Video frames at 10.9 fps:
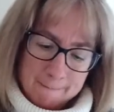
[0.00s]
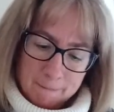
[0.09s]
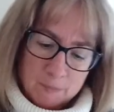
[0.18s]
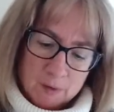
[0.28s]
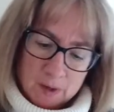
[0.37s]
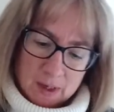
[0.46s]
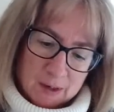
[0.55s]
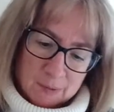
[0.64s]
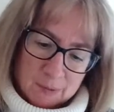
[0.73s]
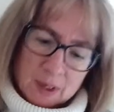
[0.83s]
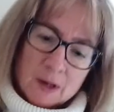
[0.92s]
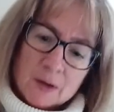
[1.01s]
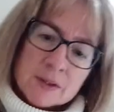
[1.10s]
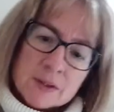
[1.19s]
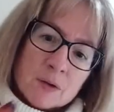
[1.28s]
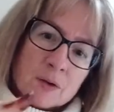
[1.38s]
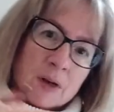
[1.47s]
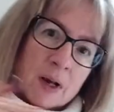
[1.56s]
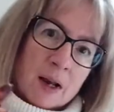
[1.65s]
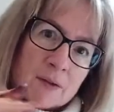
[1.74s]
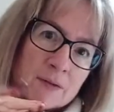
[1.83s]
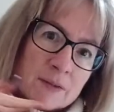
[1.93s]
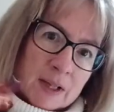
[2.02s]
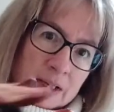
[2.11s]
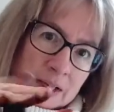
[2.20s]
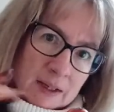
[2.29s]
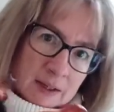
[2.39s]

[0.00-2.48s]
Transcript: There we go, so we've got a lovely